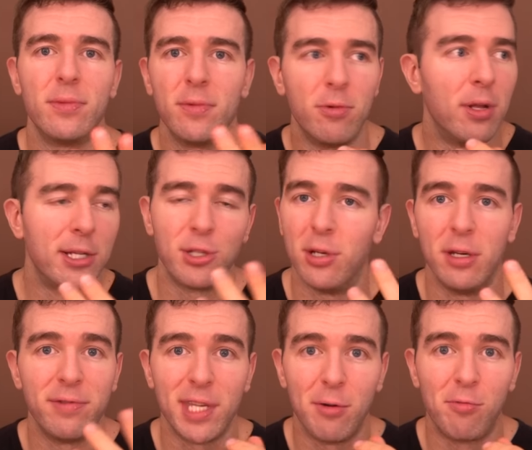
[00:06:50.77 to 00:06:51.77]
well, I shouldn't
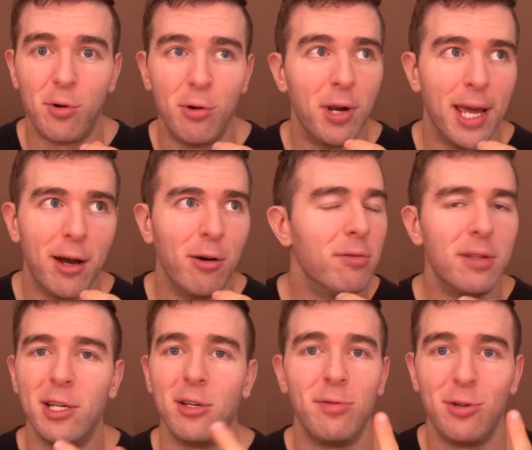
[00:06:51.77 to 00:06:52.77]
have said root out.
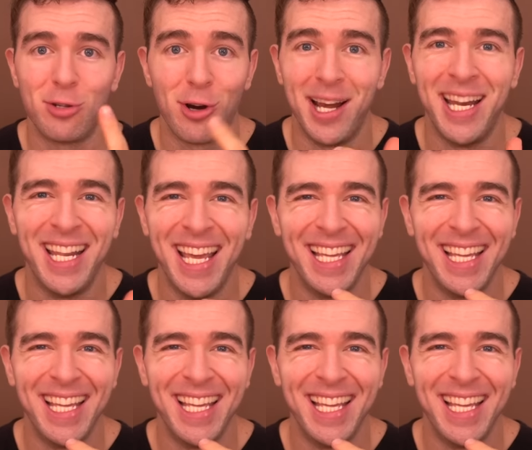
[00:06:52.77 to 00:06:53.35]
They're trying